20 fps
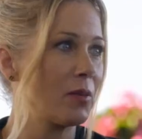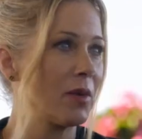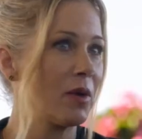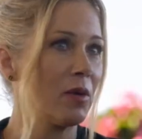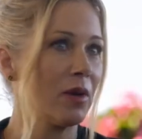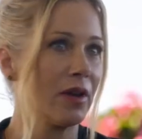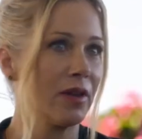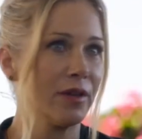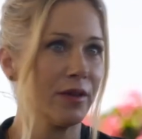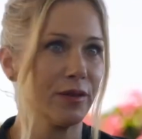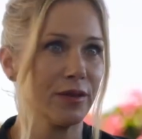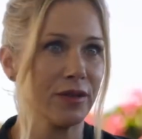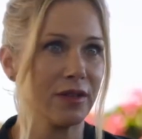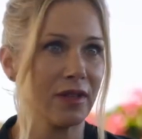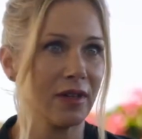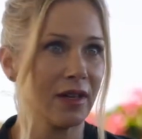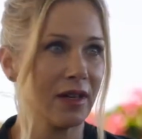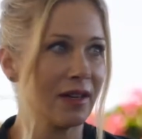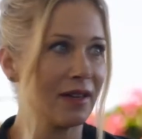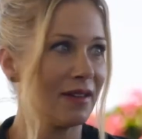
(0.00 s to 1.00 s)
gonna be one of
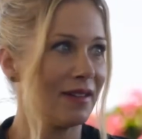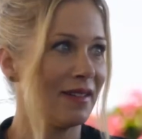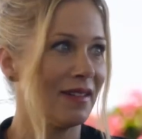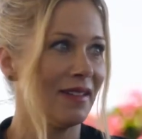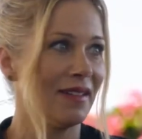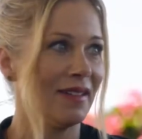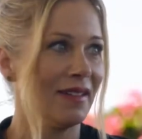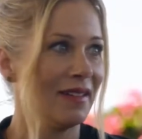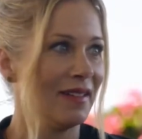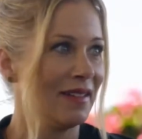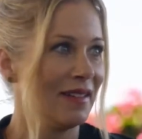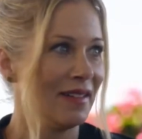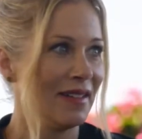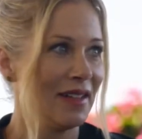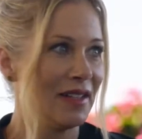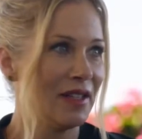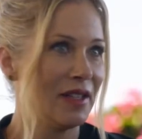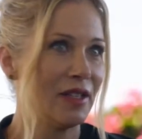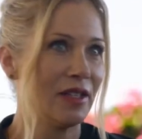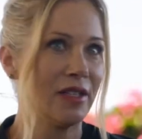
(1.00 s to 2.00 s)
those, like,
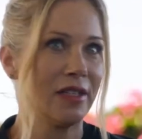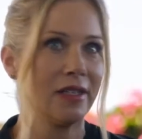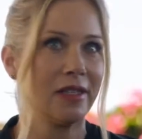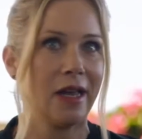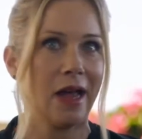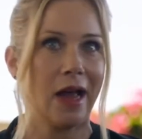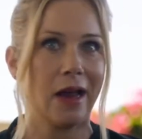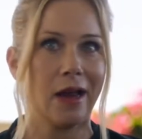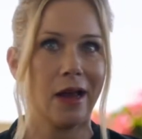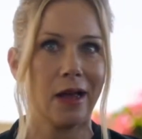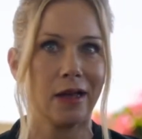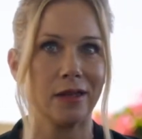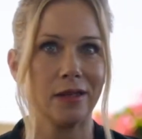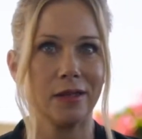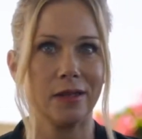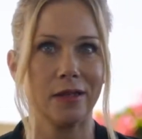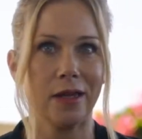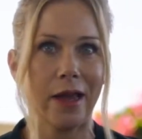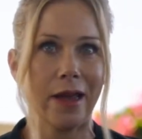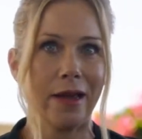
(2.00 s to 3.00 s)

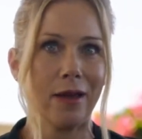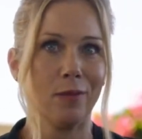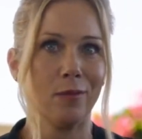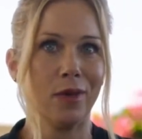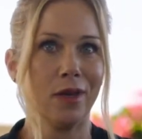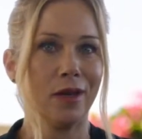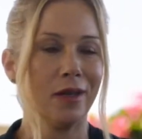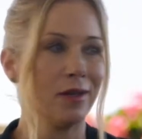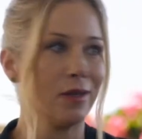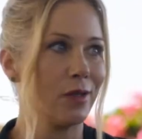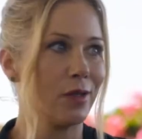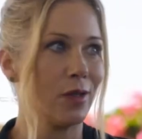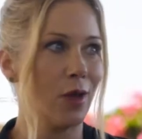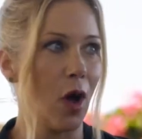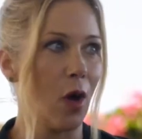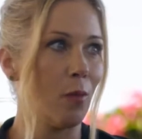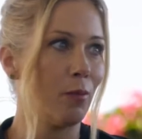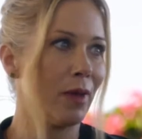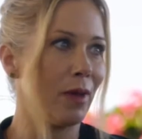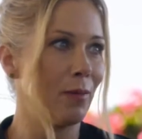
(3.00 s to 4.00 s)
Xanax, Ambien,
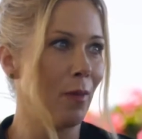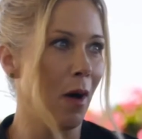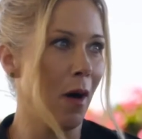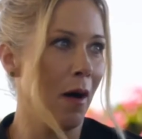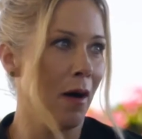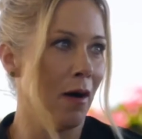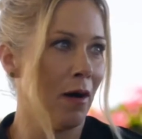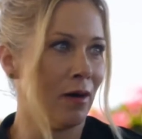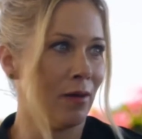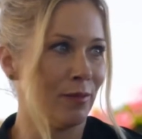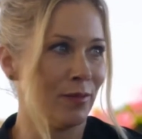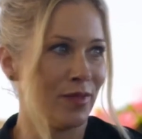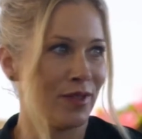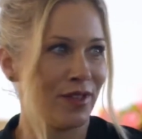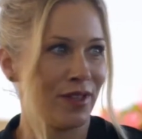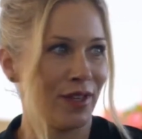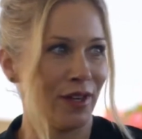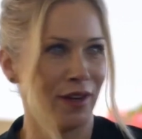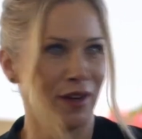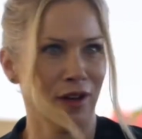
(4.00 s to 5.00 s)
zombie
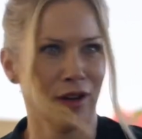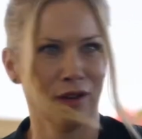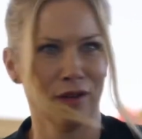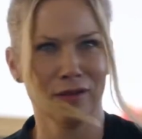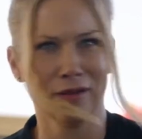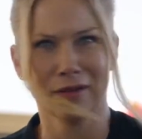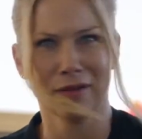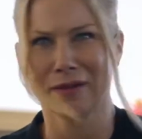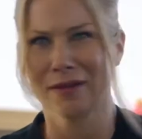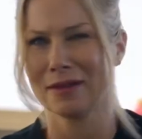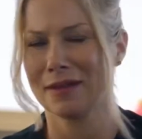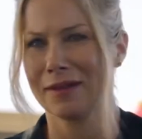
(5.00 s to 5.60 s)
moms, you know?